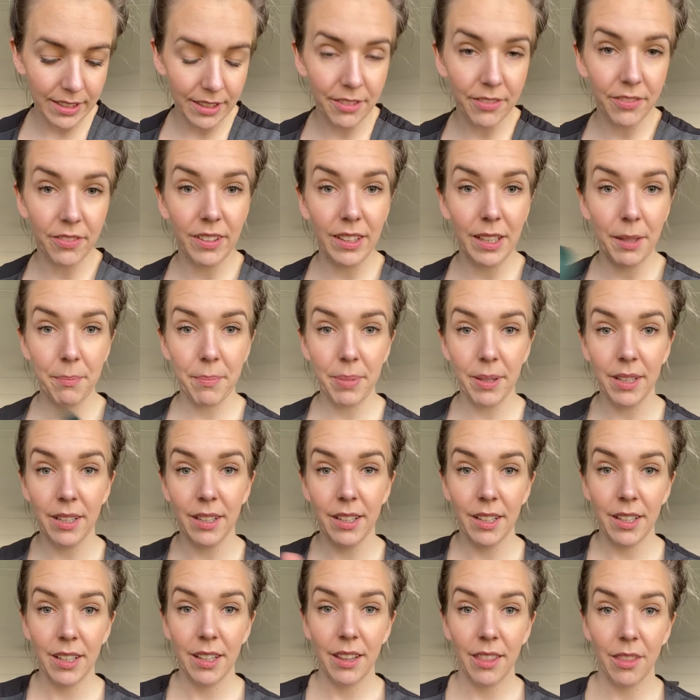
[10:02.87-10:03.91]
just flip
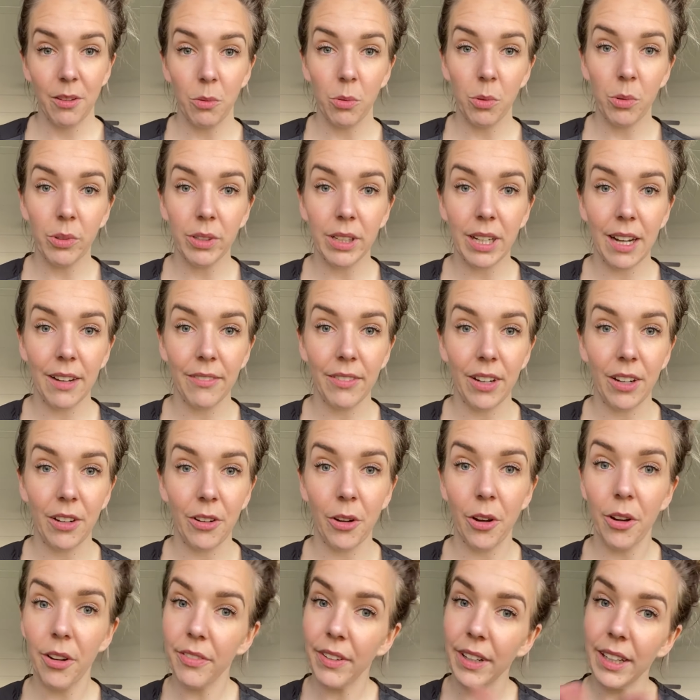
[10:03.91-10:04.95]
the wool cover
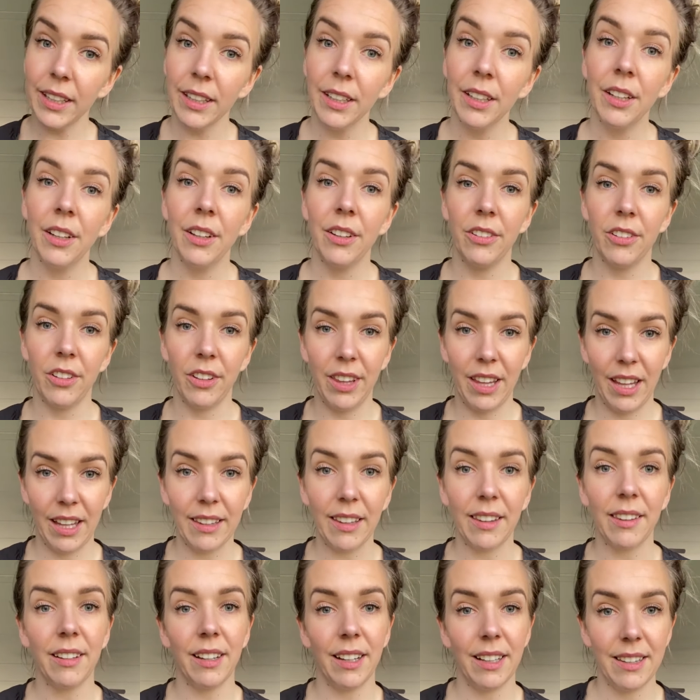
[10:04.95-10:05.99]
over so the
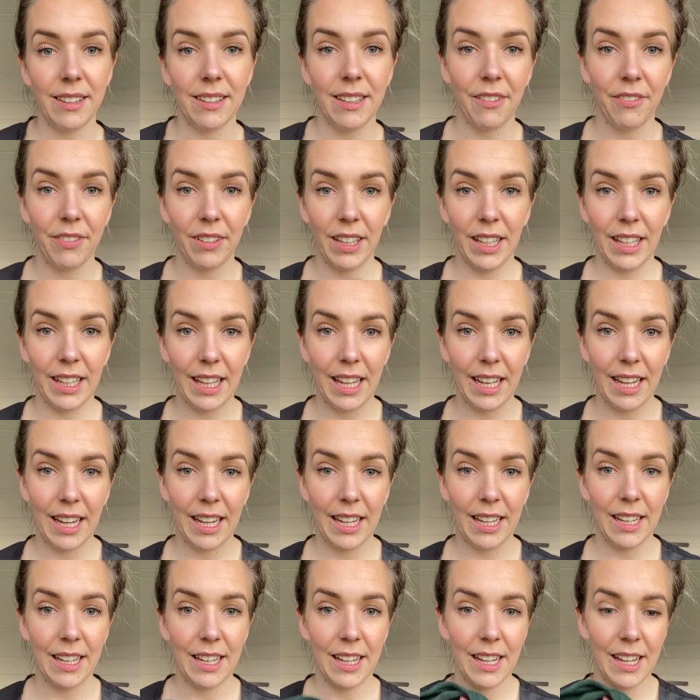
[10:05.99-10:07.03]
other side's definitely
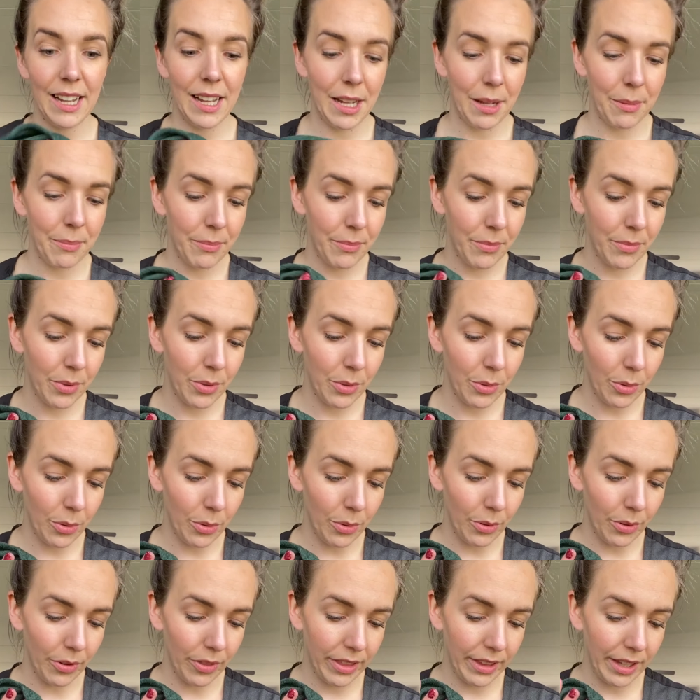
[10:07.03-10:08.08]
getting um,
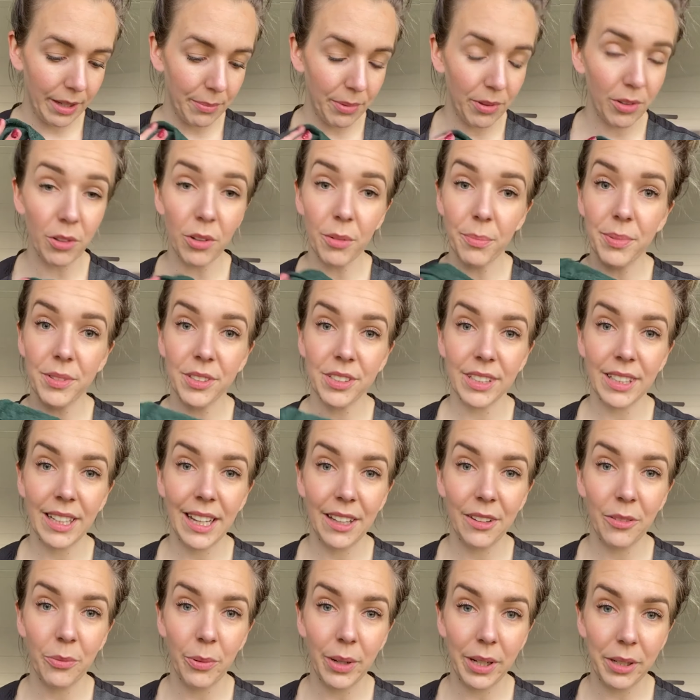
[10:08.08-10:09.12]
all the absorption
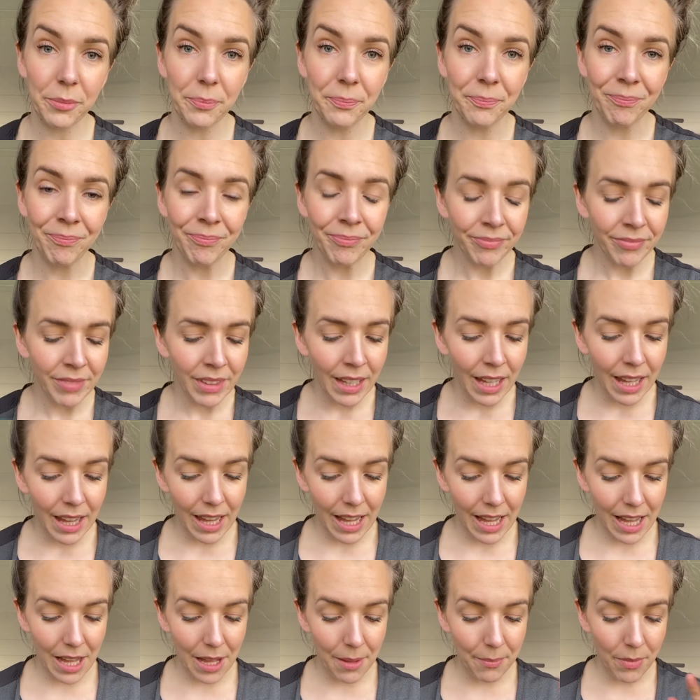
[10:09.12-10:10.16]
as well
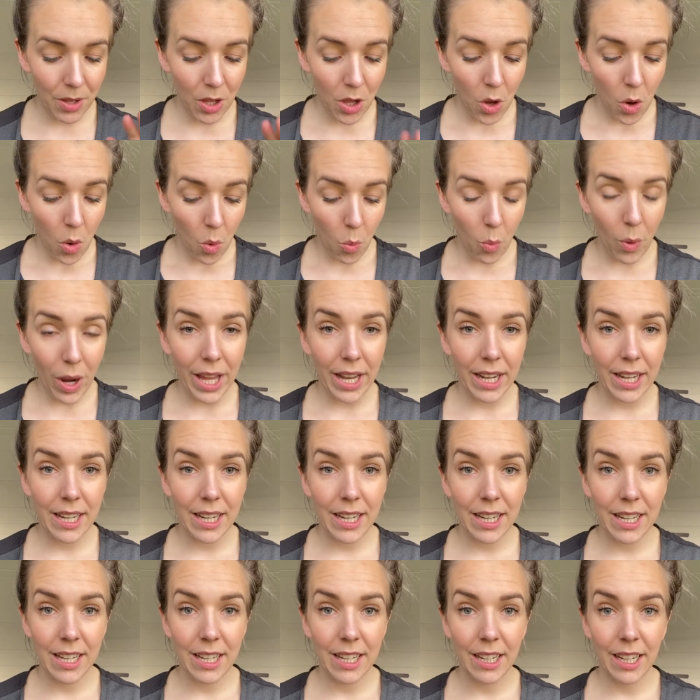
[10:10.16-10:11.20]
um,
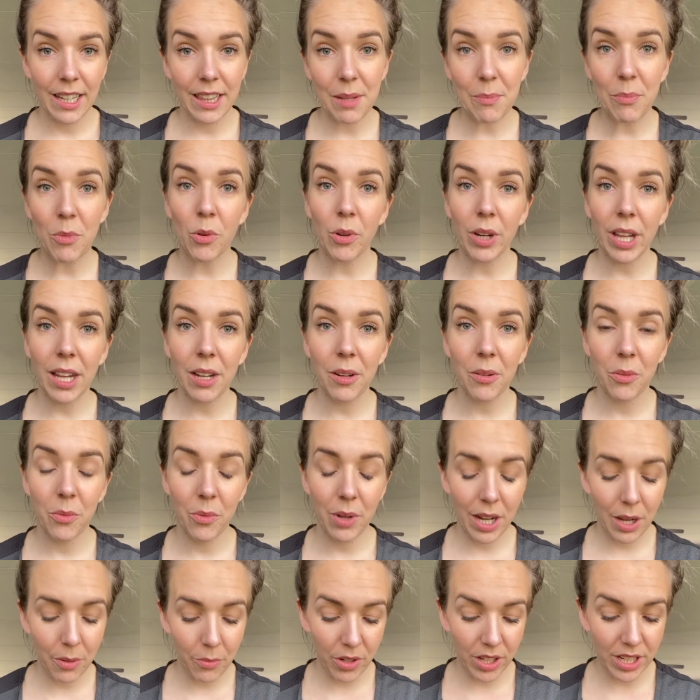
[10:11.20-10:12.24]
when in the morning
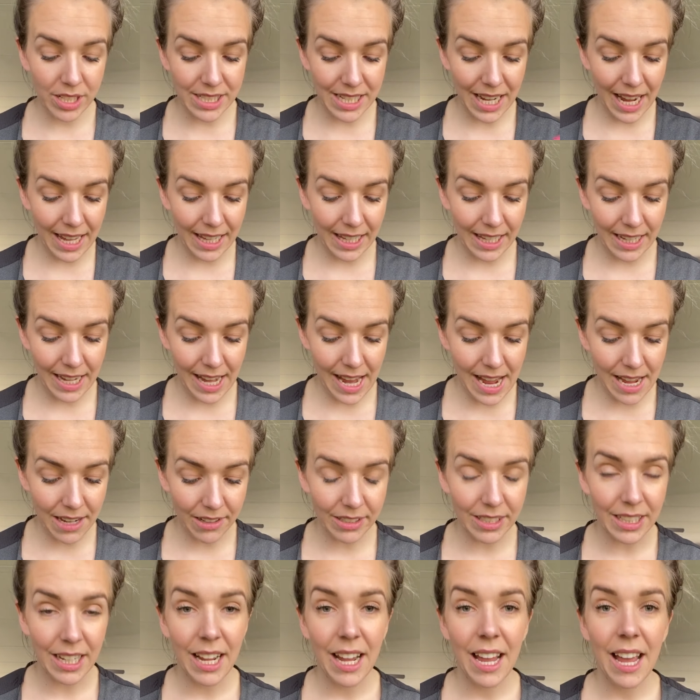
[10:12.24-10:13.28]
when I want to take it
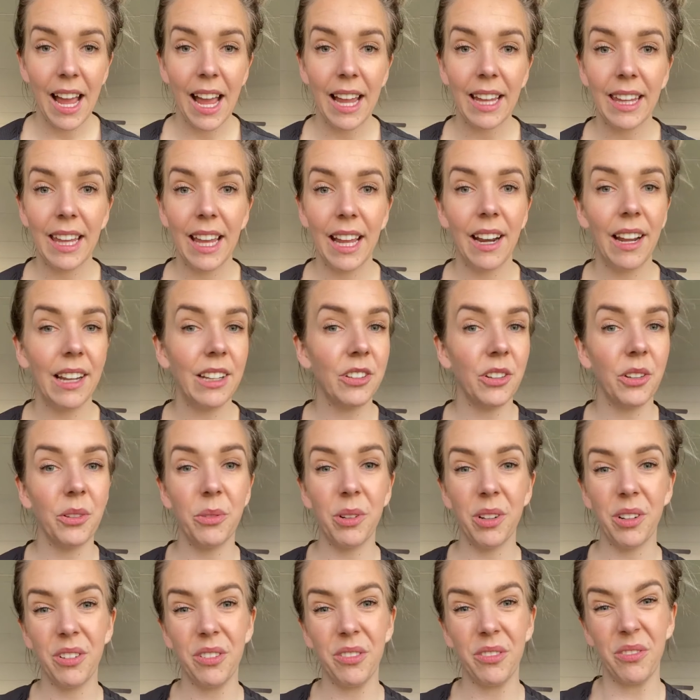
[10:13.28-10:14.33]
out again I don't
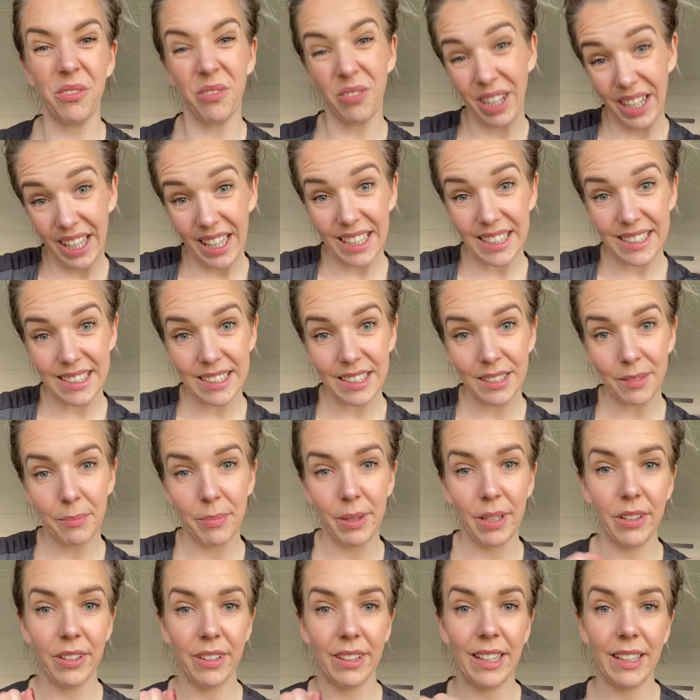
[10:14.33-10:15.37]
want to wring it
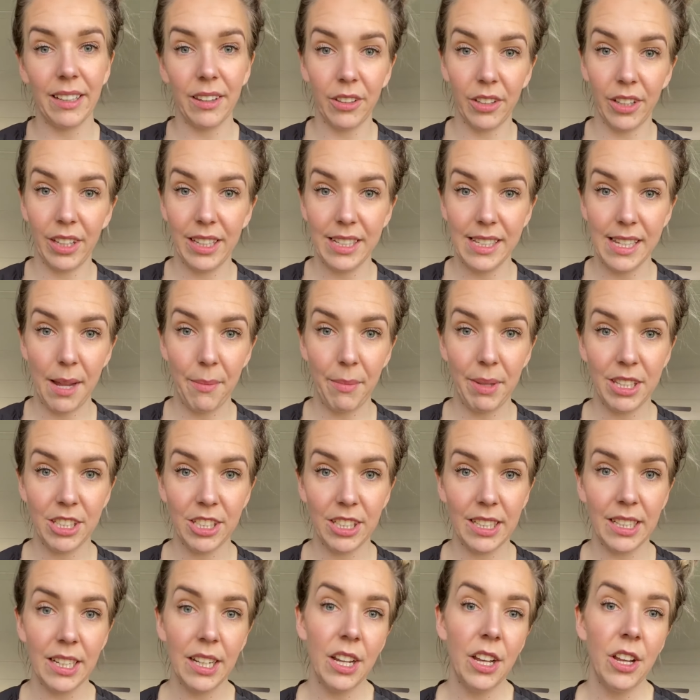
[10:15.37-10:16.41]
because that's going to damage
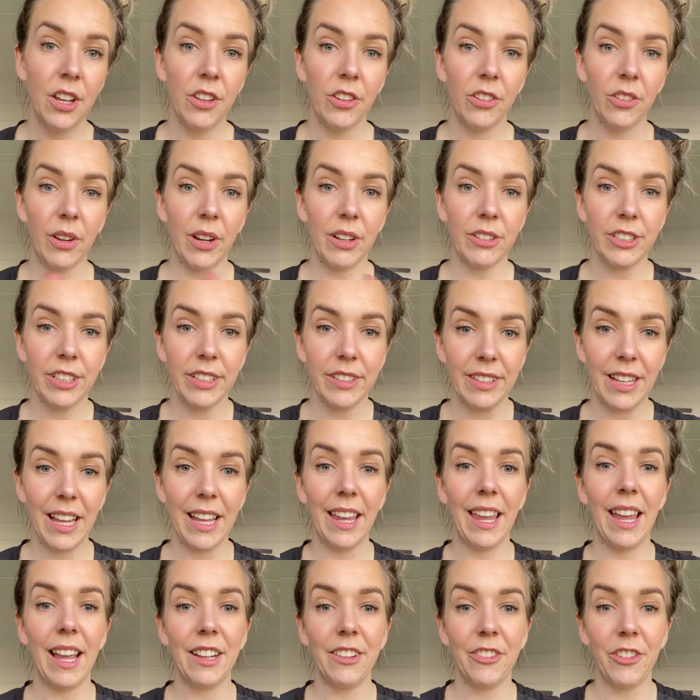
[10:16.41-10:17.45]
it so I'll just
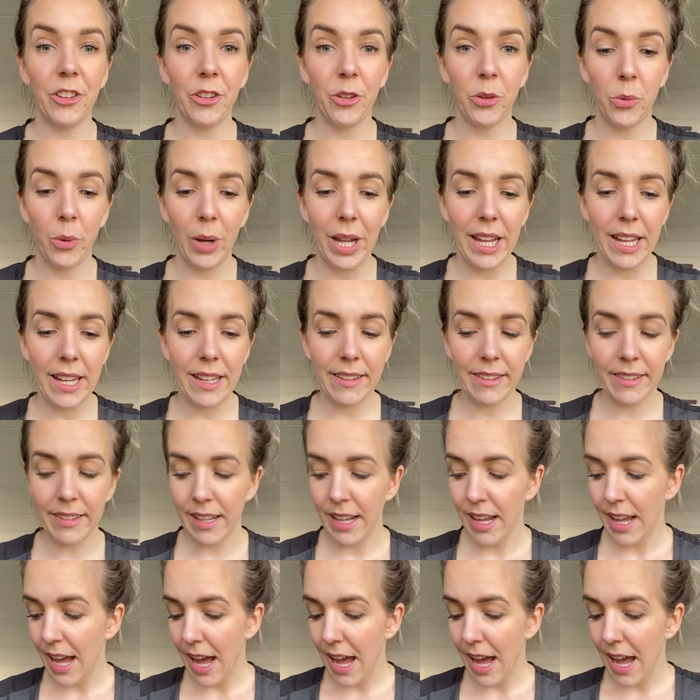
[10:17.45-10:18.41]
again squeeze